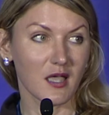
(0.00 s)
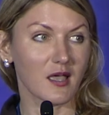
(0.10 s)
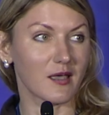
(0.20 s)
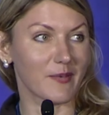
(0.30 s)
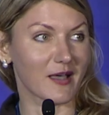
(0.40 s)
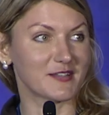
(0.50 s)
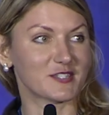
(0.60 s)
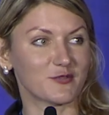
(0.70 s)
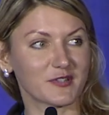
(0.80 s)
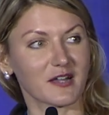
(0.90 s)
about
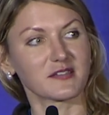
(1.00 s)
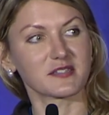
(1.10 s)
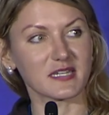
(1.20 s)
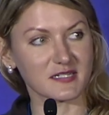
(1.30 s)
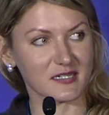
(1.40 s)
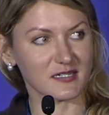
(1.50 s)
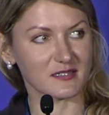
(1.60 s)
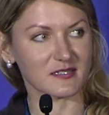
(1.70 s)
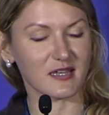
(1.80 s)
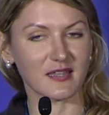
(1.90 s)
zoonotic diseases